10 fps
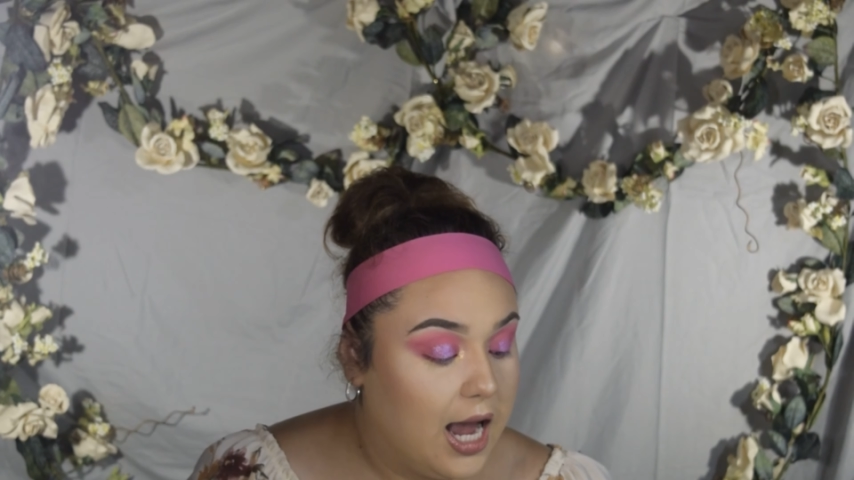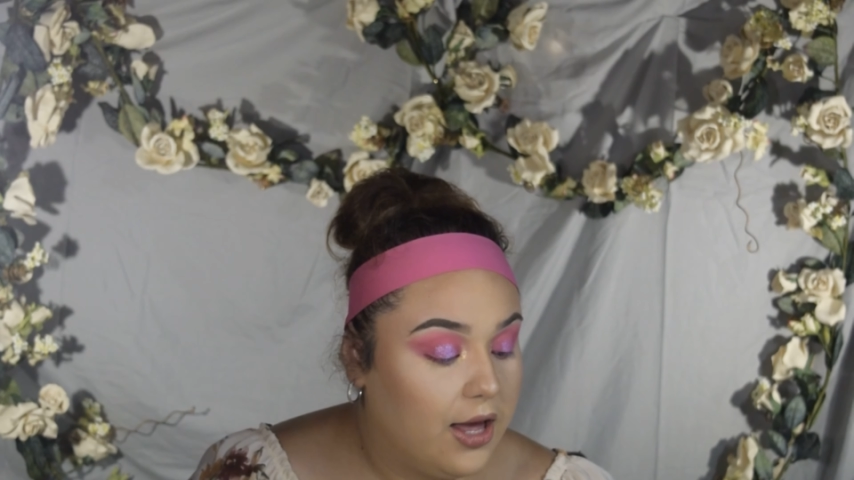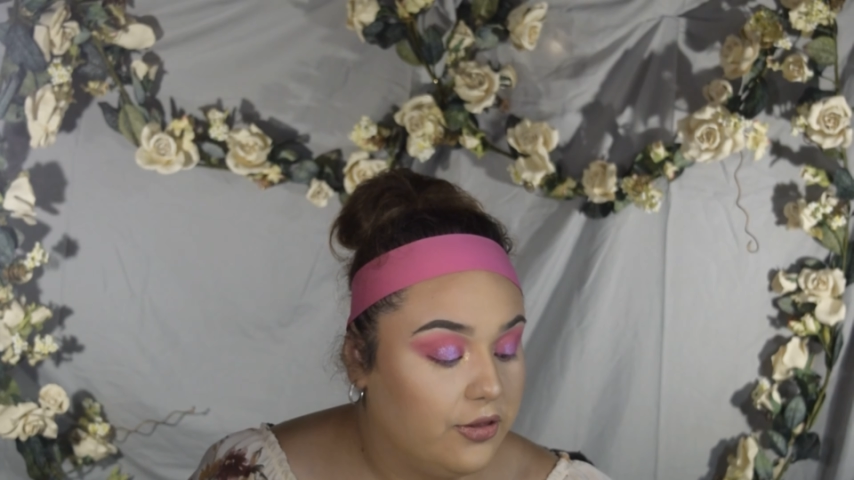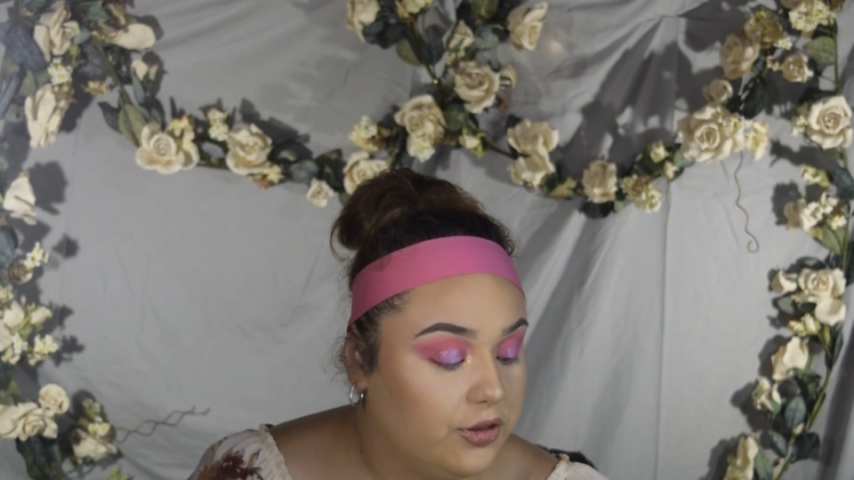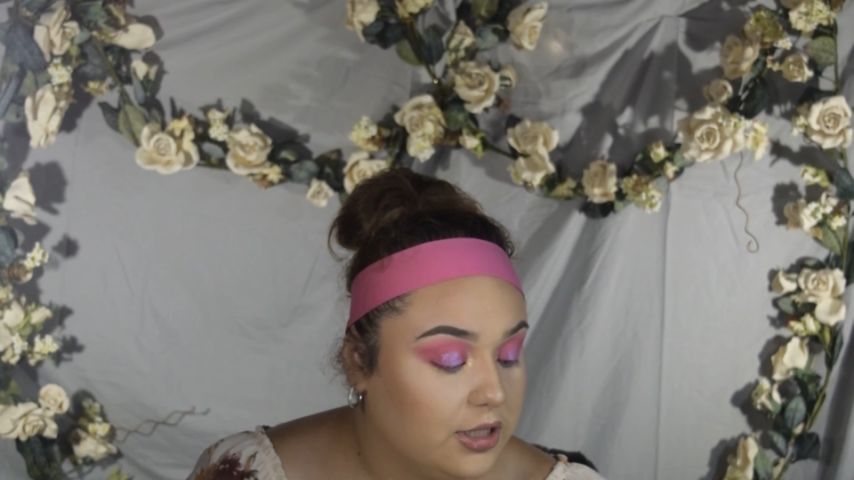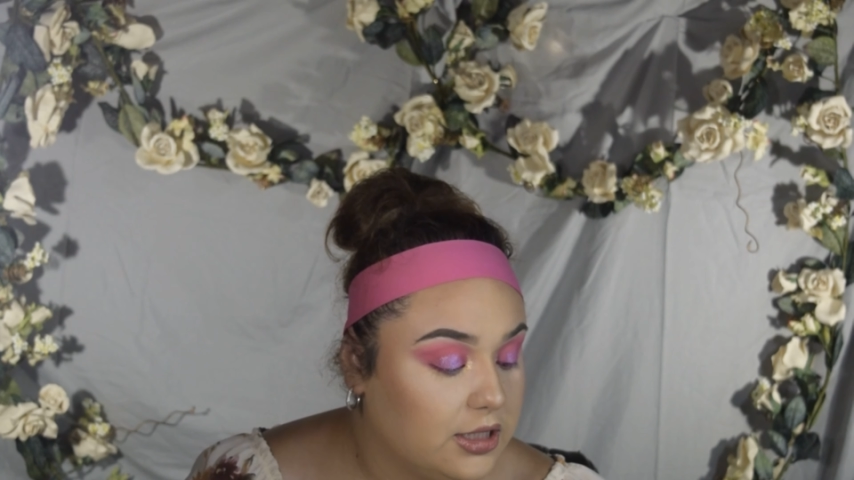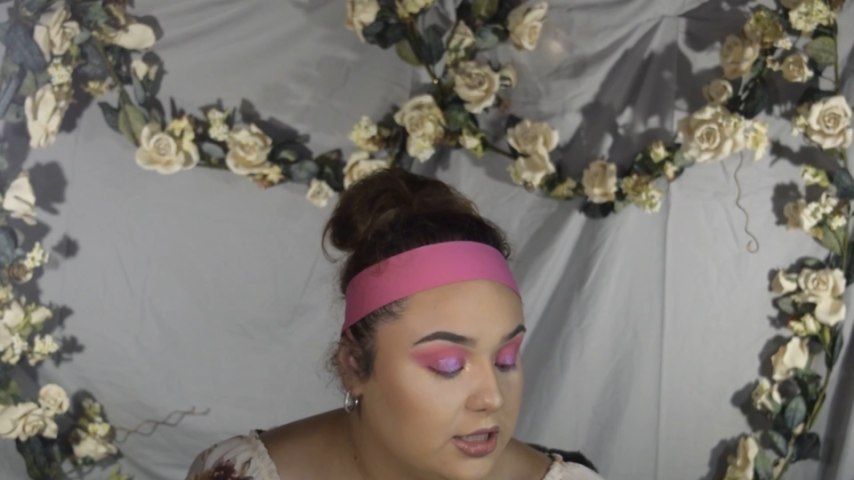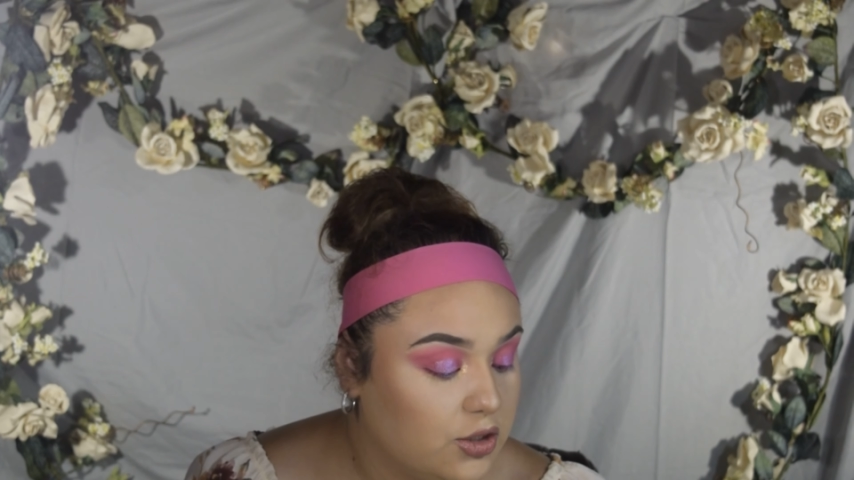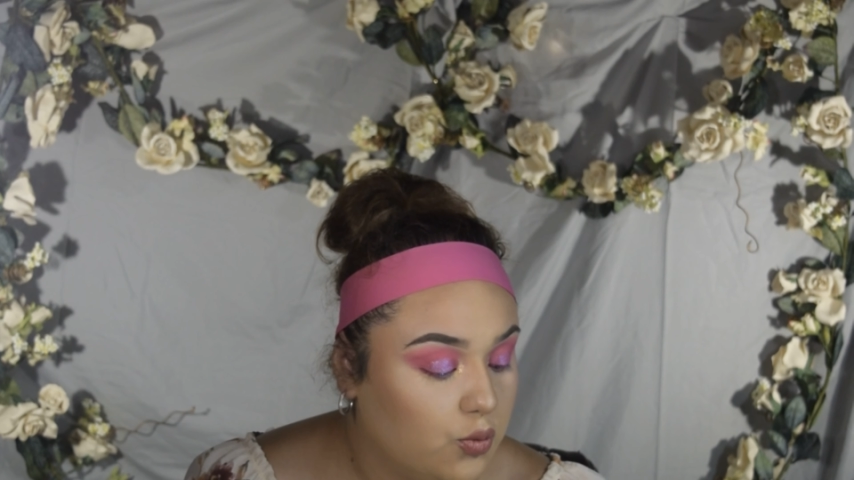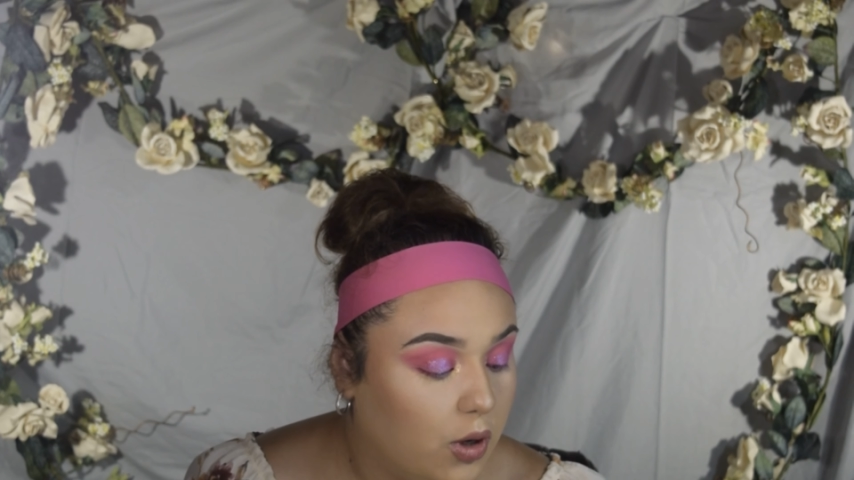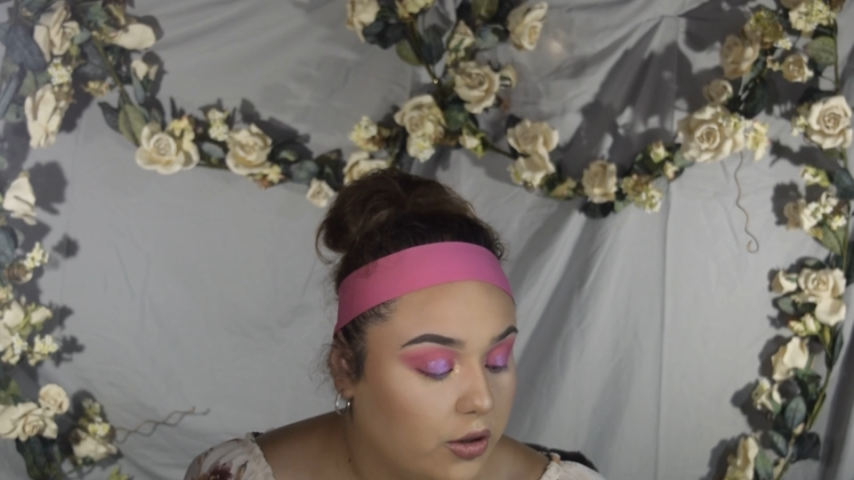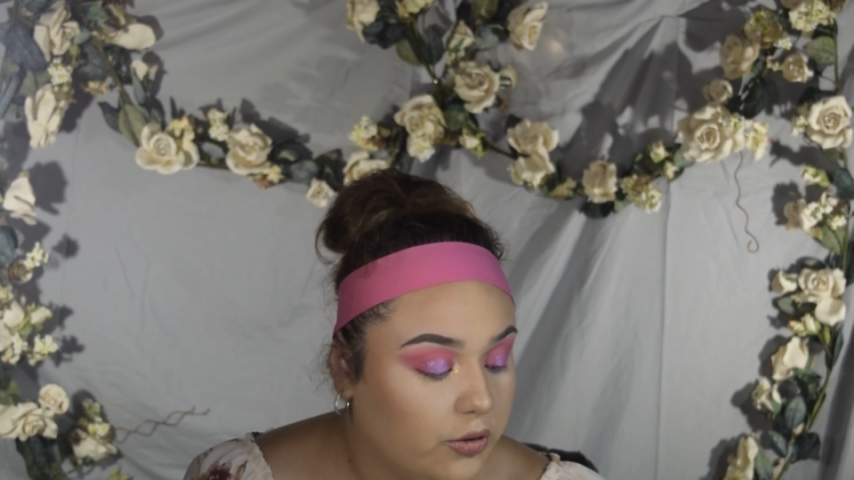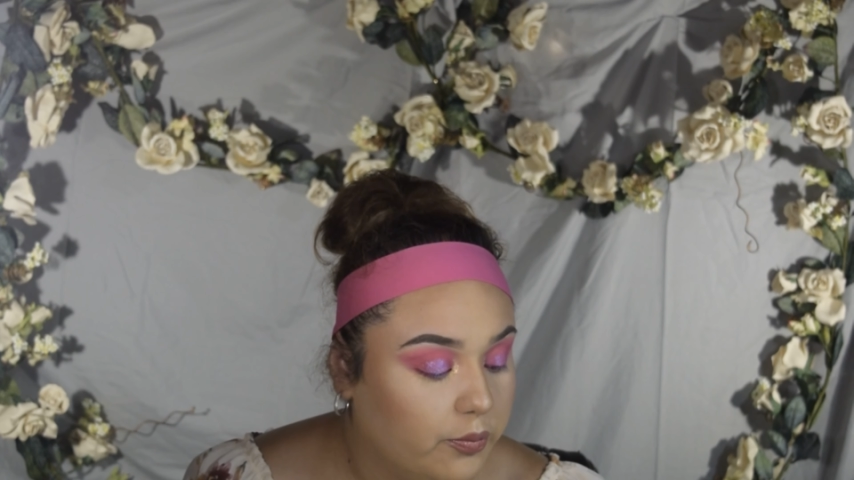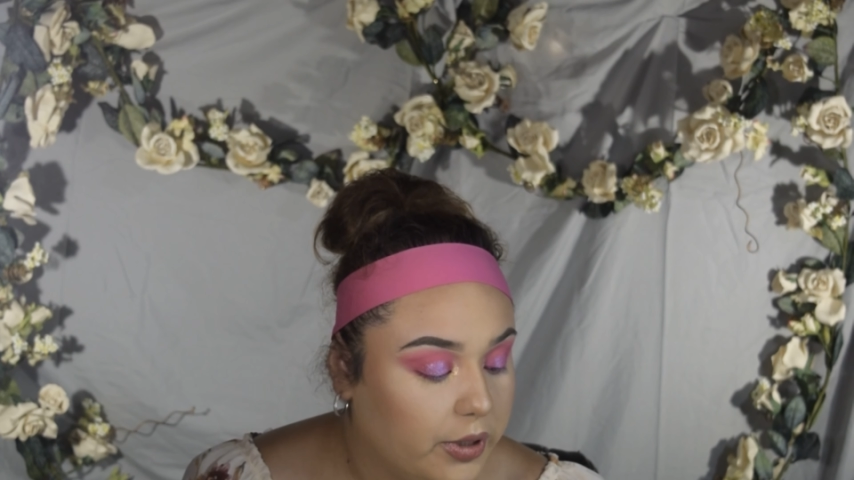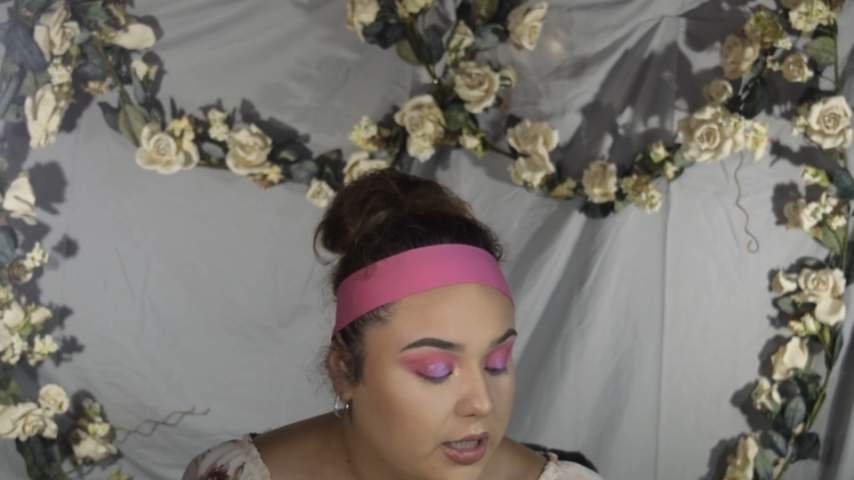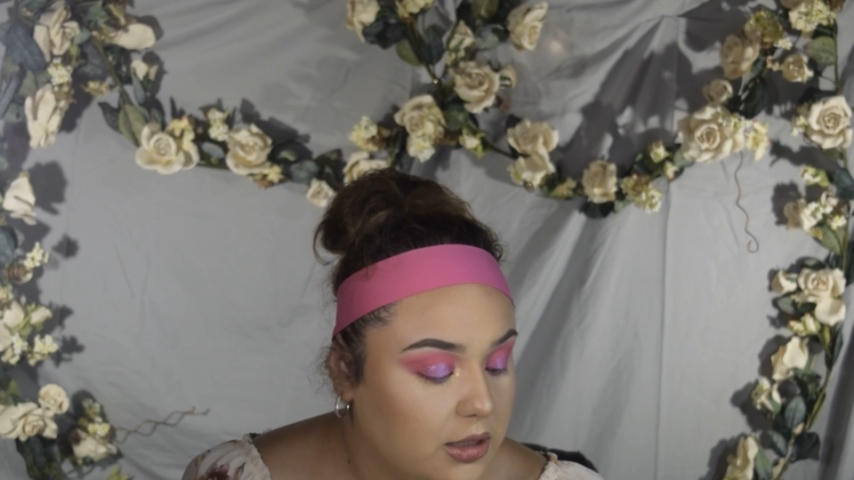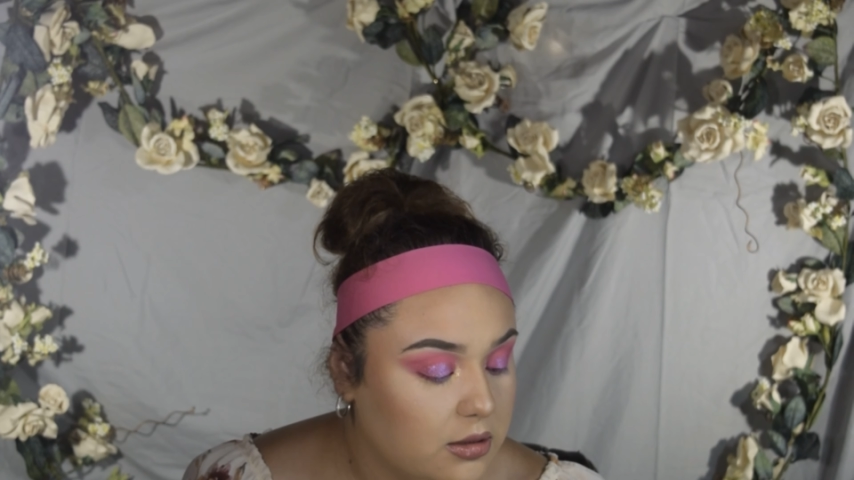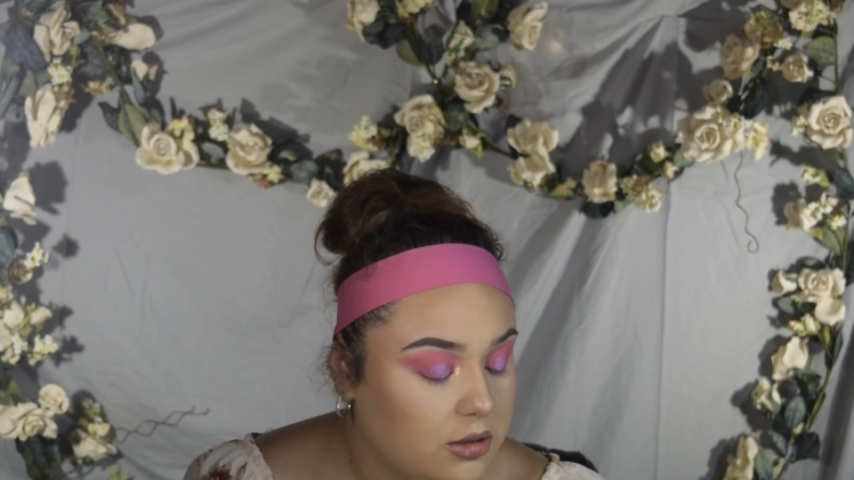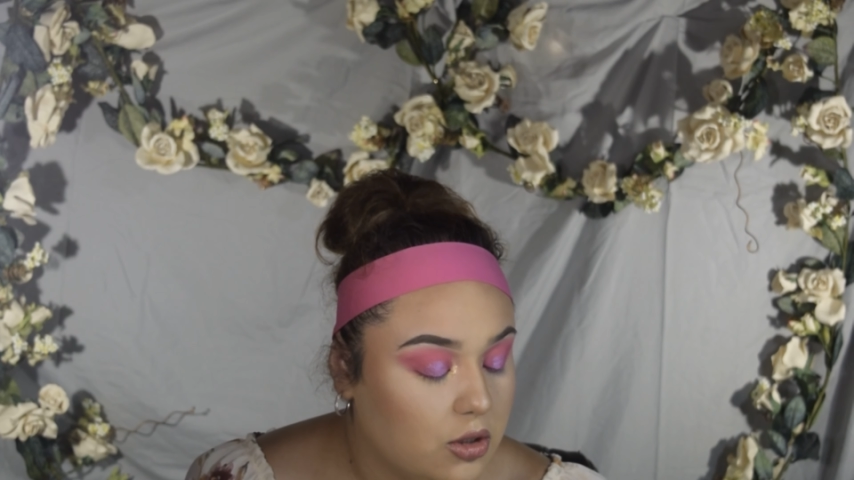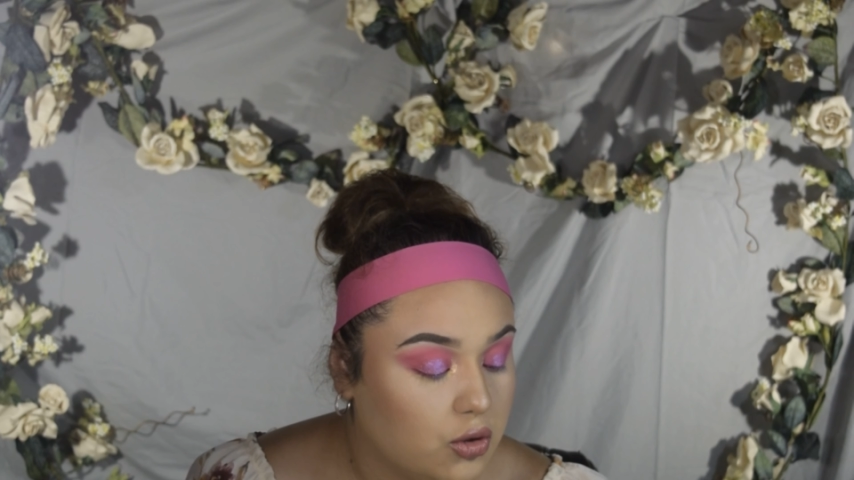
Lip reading: And this is water based,